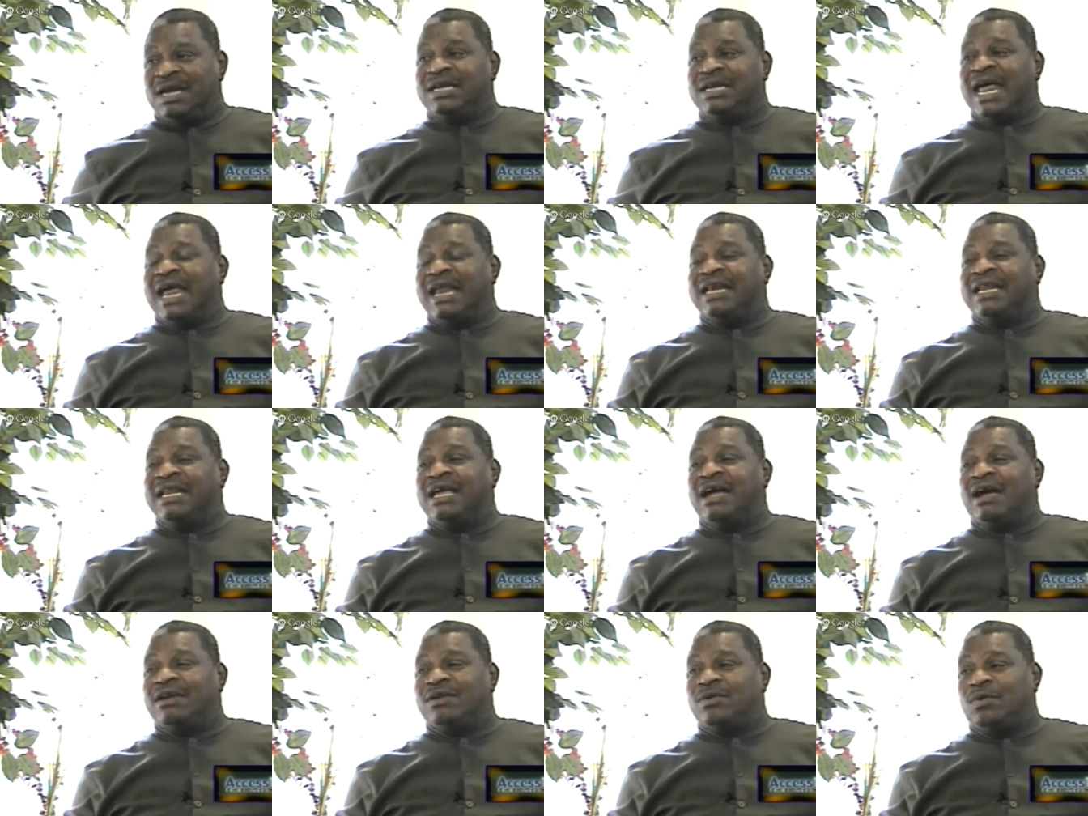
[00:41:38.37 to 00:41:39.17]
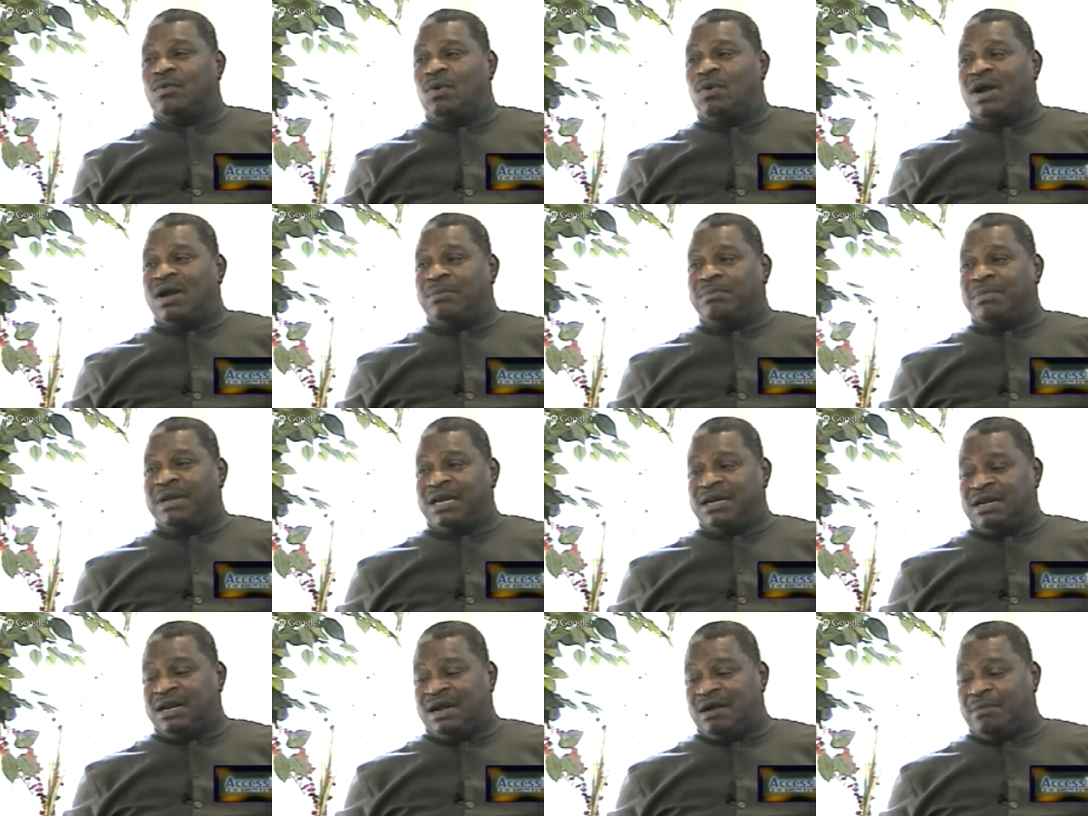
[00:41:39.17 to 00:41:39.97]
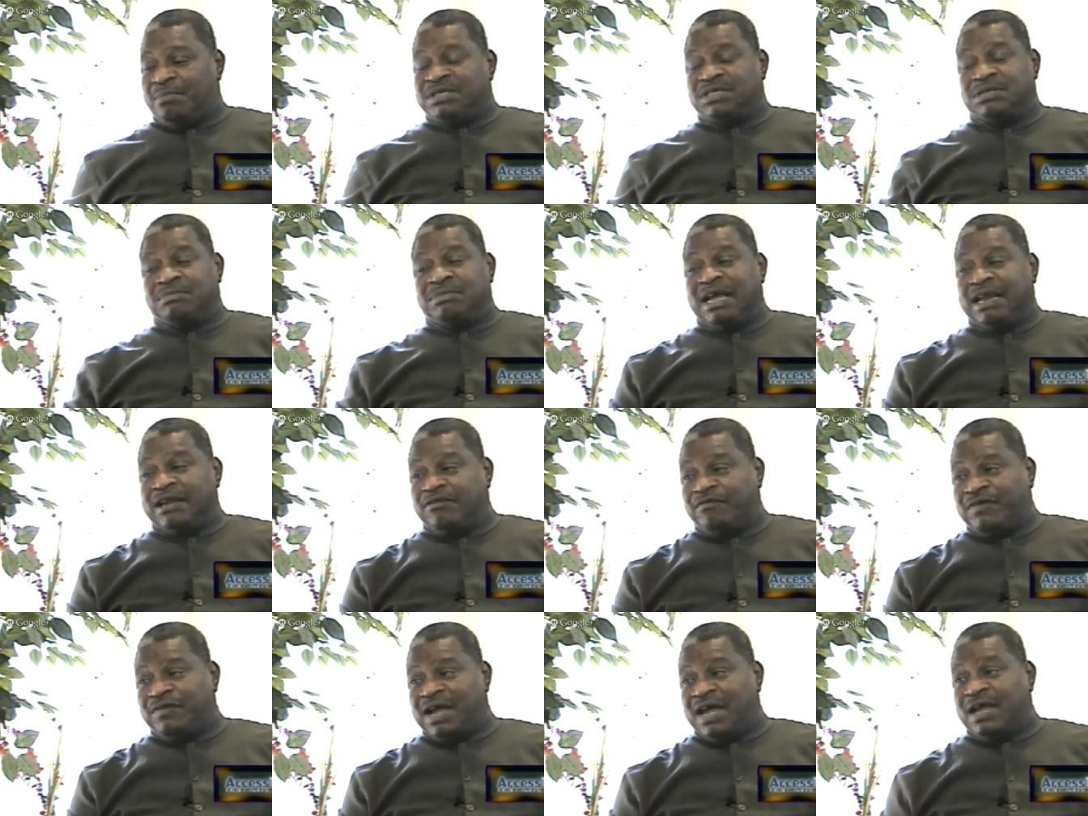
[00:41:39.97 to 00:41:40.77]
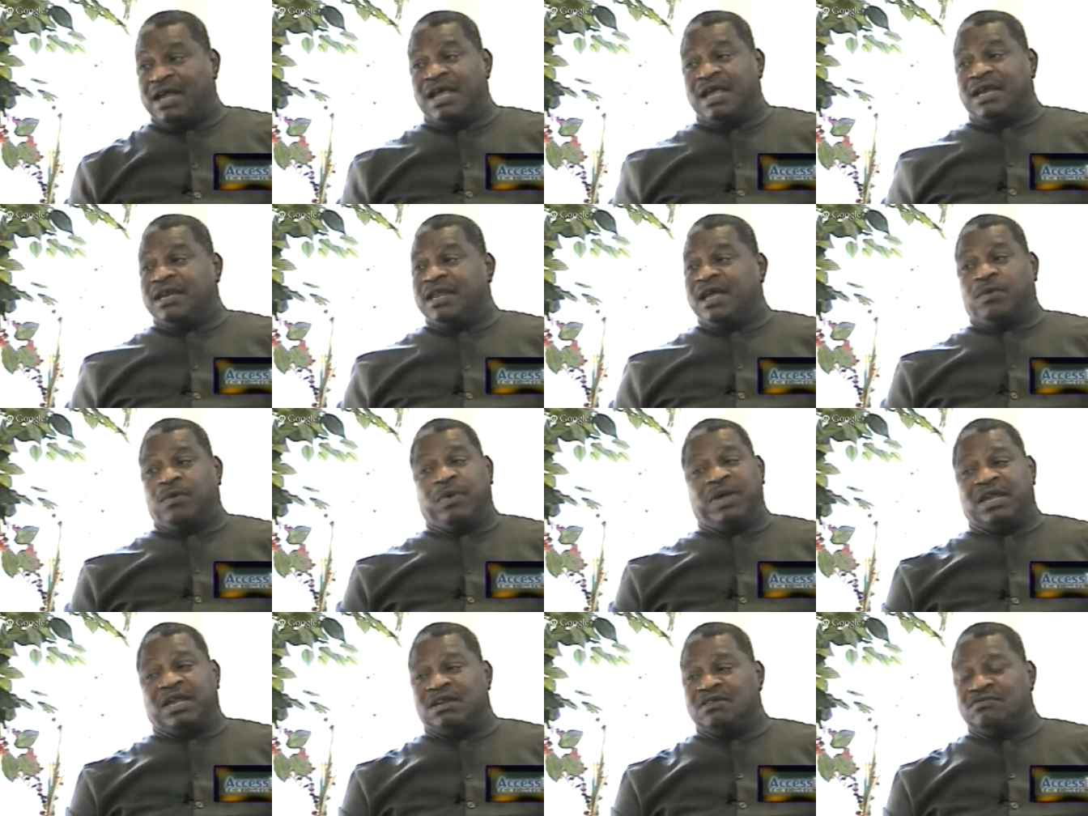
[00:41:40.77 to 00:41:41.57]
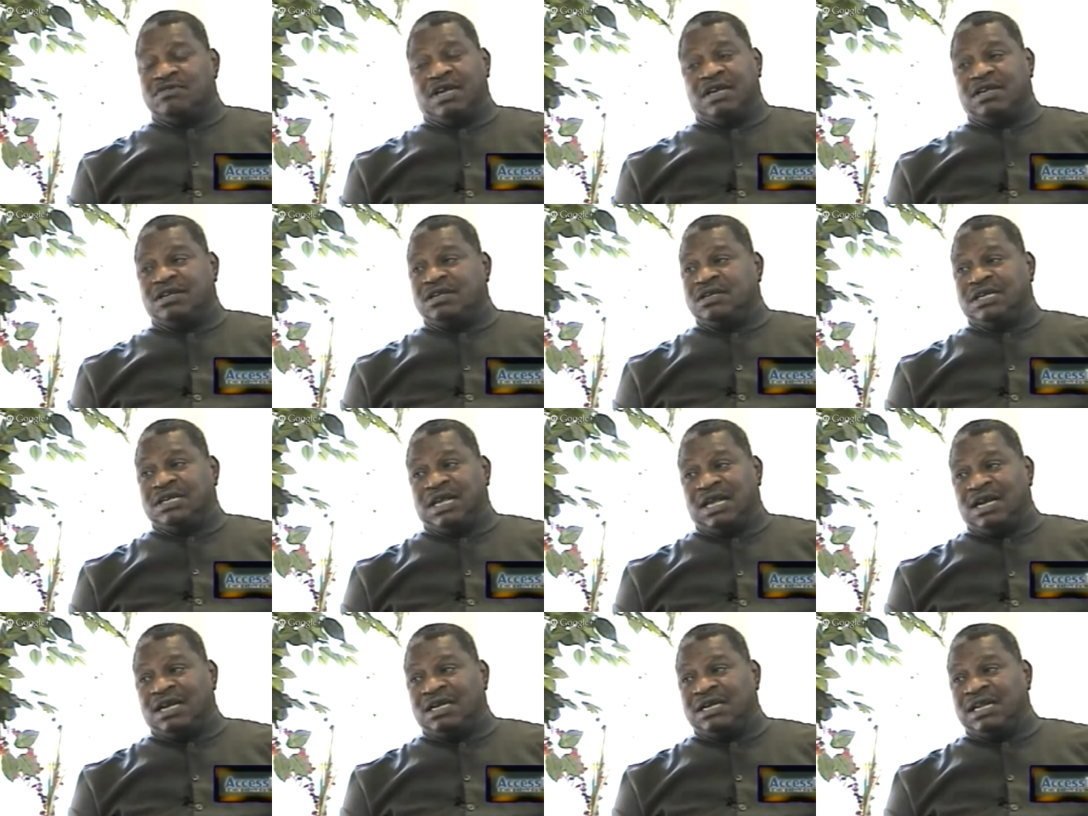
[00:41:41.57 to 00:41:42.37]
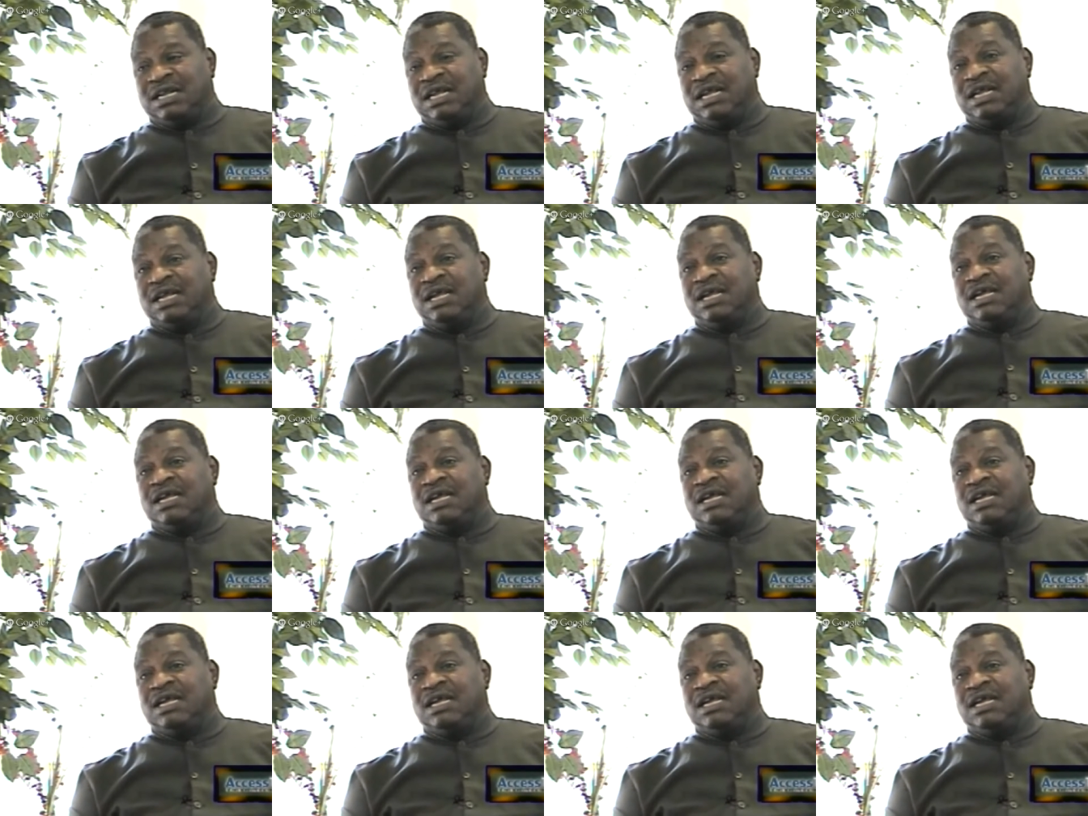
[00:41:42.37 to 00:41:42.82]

That they got a one man up. As a matter of fact, they're quickly ready to tell their